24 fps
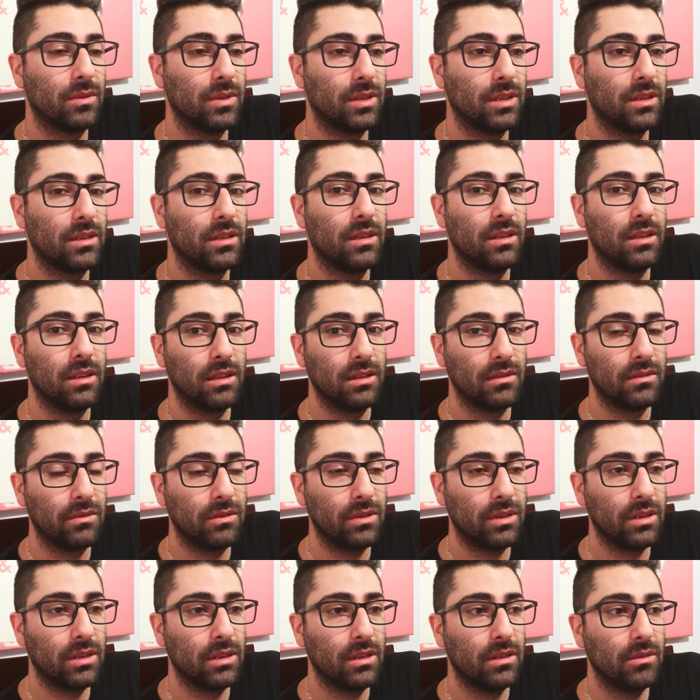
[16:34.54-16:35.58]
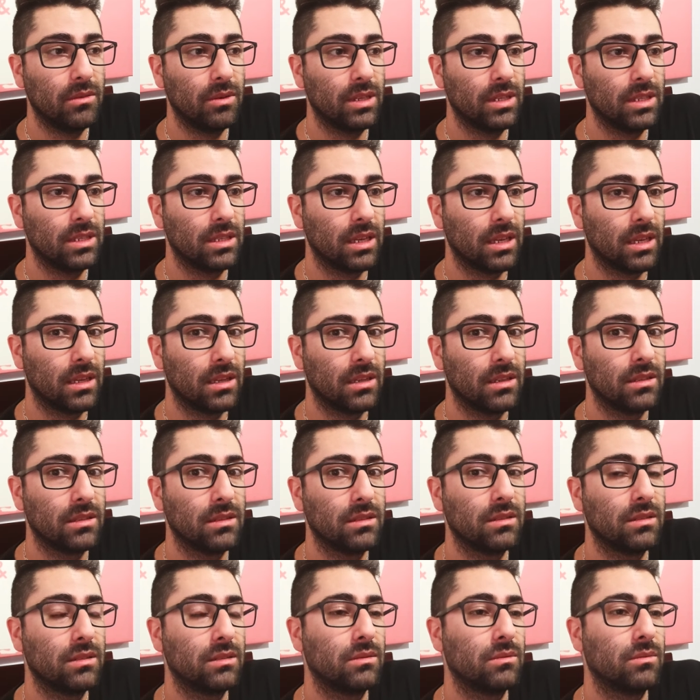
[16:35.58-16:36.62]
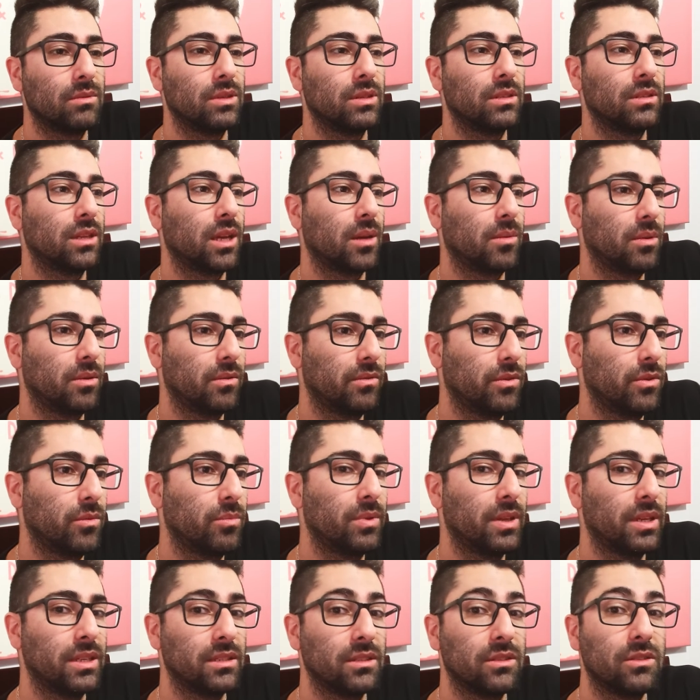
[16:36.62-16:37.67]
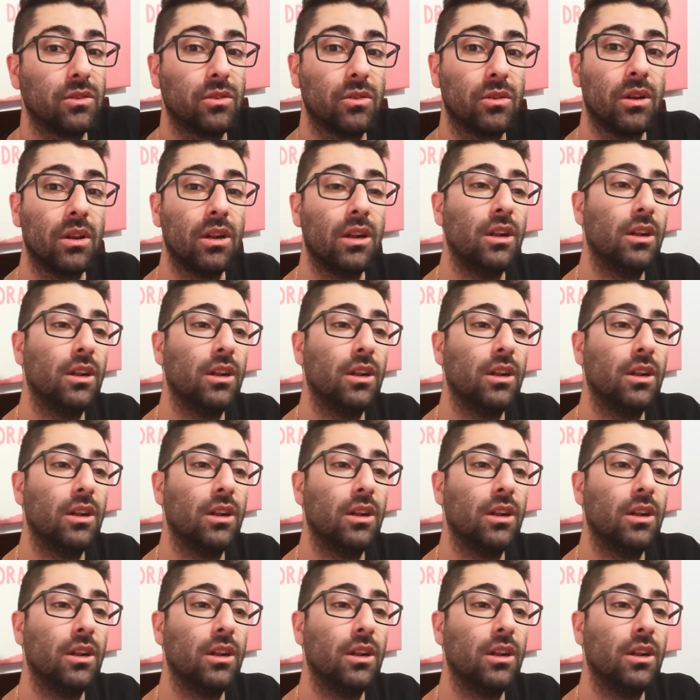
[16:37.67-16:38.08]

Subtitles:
We did a delivery in the West Islands. We stopped a few places. So